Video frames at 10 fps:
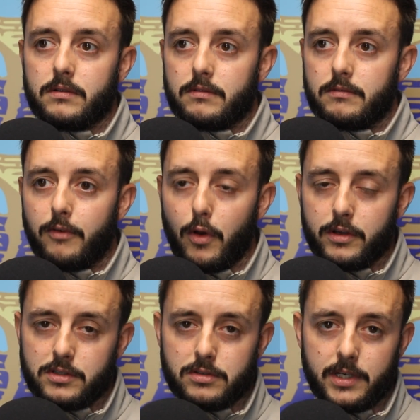
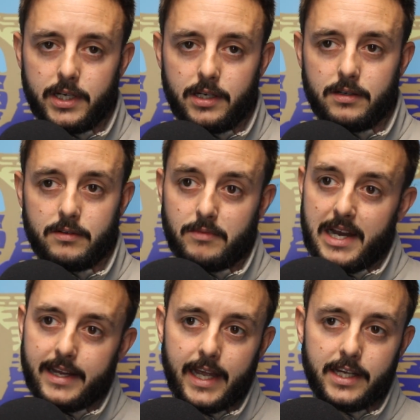voluntary
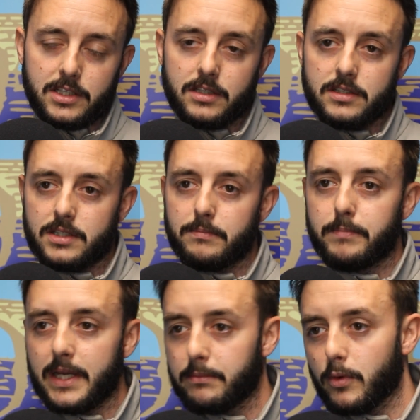relegations and
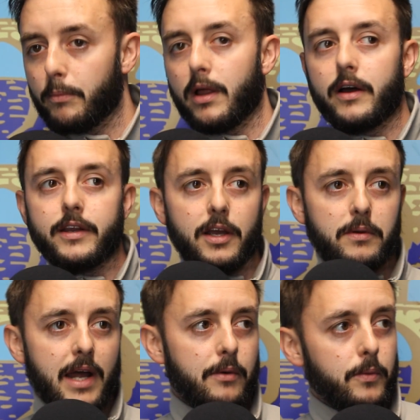people applying to go
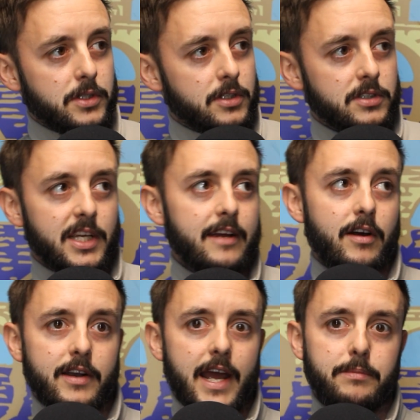down, which could save
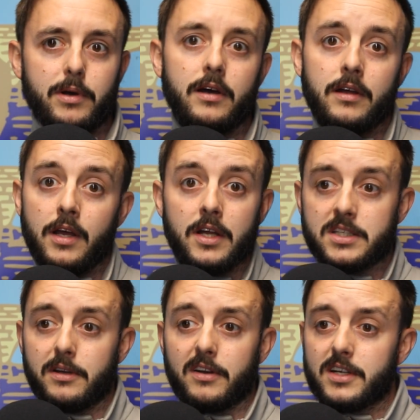our neck. But
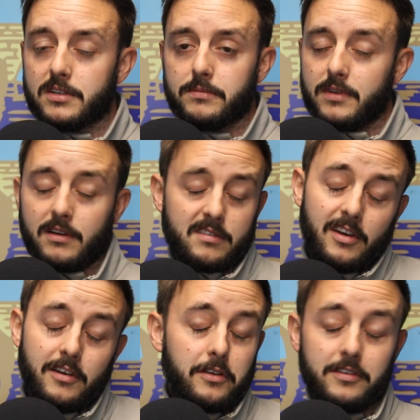to be honest, I
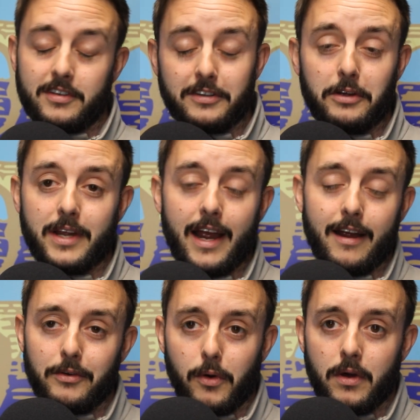honestly don't
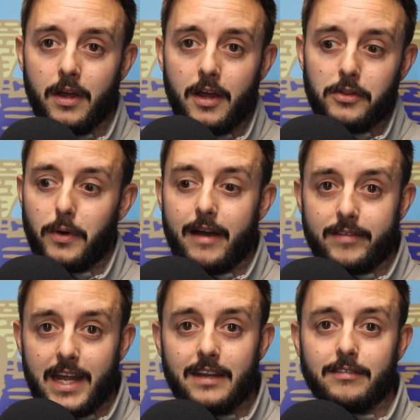care. Not
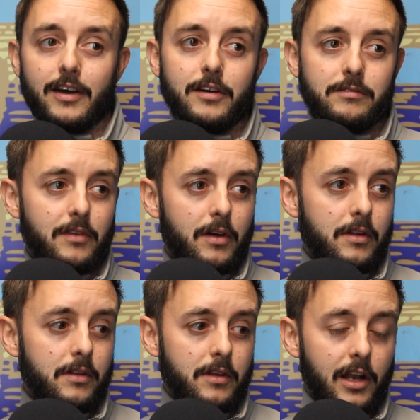having any of it.
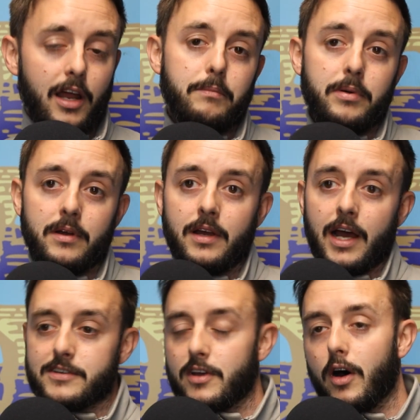The club
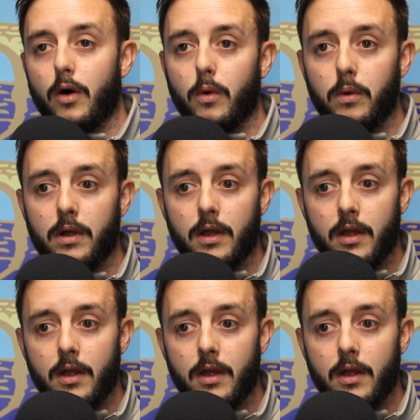as a whole,